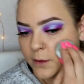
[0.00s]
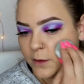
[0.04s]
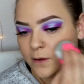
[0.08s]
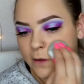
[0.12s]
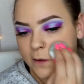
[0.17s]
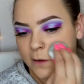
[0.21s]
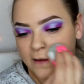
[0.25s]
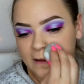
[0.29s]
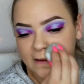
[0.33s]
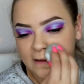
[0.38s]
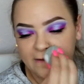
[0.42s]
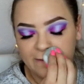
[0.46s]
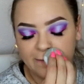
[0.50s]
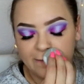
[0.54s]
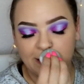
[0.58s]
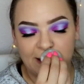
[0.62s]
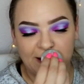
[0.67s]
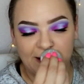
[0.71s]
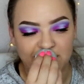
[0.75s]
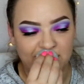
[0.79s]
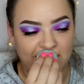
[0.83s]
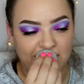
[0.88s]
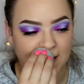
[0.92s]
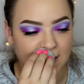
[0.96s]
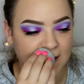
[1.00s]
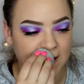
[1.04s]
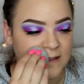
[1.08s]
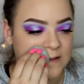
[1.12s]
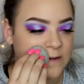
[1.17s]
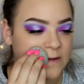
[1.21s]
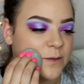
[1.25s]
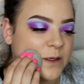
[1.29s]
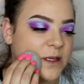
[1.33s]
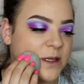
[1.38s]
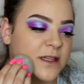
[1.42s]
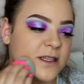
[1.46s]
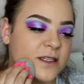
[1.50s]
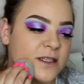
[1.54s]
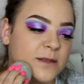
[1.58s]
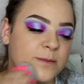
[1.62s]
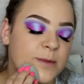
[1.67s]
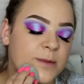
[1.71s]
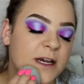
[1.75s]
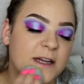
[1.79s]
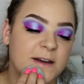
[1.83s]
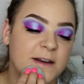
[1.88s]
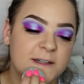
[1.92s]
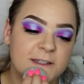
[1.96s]
all of my face with the
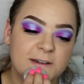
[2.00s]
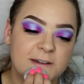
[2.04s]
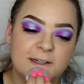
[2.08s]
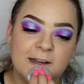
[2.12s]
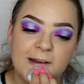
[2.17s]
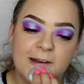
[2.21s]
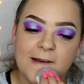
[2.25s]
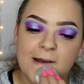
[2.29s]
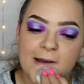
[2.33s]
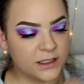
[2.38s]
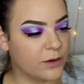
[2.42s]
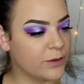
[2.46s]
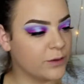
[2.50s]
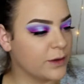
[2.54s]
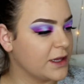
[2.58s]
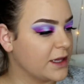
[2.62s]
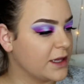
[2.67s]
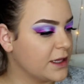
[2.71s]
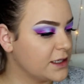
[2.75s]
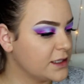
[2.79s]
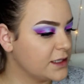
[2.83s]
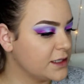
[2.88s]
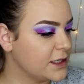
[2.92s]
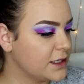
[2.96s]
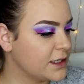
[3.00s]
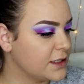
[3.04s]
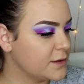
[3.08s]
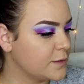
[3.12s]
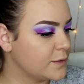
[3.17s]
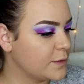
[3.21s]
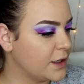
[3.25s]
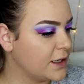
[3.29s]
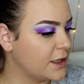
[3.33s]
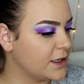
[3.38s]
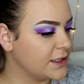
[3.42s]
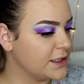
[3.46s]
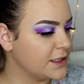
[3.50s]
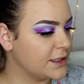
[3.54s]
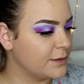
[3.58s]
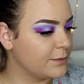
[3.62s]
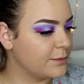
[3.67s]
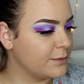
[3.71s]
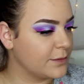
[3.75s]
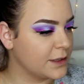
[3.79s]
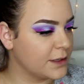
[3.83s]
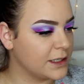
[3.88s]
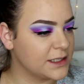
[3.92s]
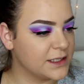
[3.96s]
sponge. So this is what
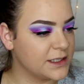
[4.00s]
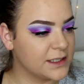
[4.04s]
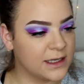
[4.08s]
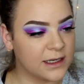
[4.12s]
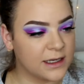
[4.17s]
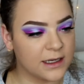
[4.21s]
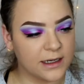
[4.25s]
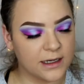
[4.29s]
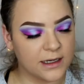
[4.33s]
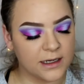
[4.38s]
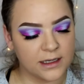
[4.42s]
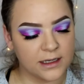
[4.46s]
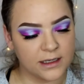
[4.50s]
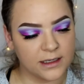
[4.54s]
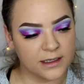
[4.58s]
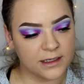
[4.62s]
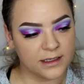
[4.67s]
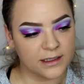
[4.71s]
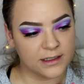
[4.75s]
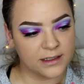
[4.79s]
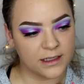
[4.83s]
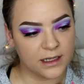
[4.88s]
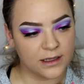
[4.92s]
my skin is